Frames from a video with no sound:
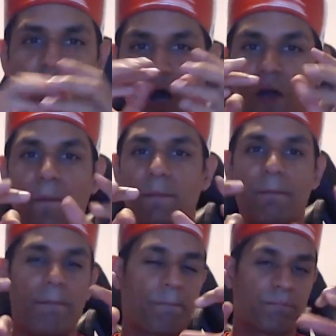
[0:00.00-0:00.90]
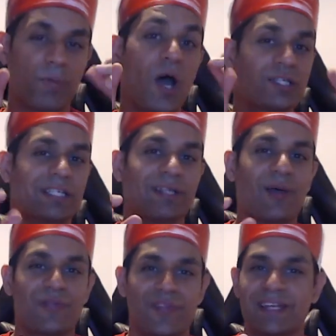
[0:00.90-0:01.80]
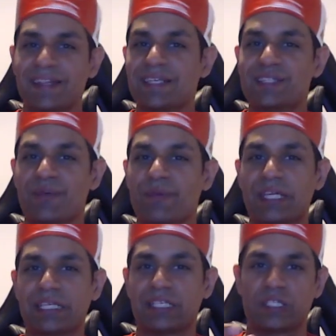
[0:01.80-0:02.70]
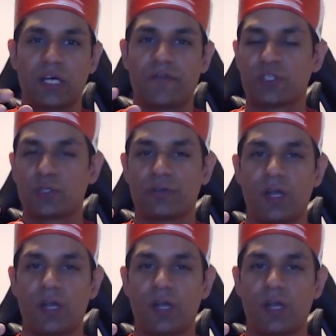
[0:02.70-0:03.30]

I personally don't think that these are being designed for children.